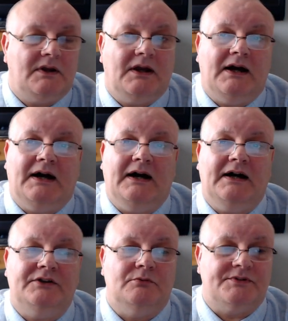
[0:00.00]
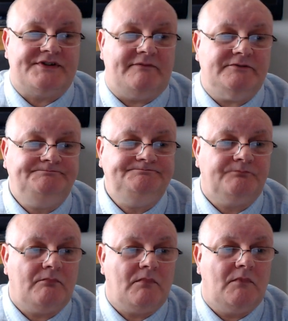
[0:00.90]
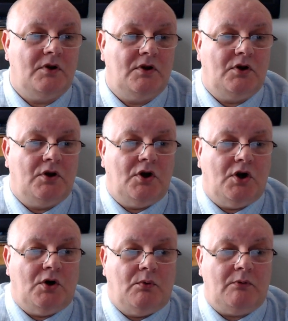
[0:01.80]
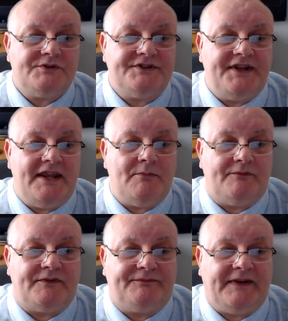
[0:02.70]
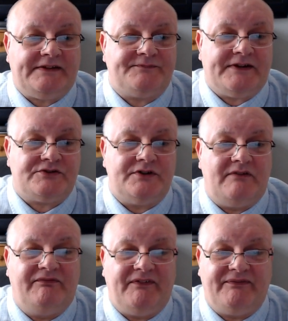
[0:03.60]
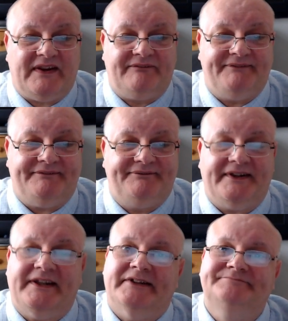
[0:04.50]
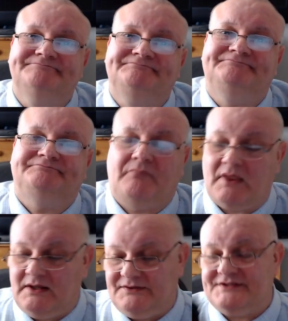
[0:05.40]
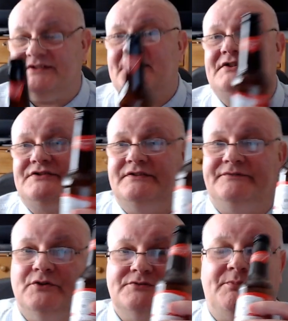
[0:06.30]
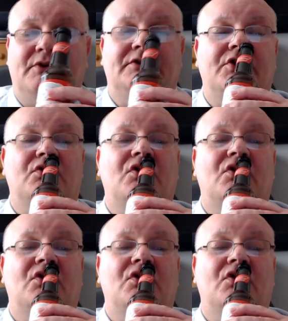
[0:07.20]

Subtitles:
And number 7. What was the name of the fictional... This is actually the first bottle, you know.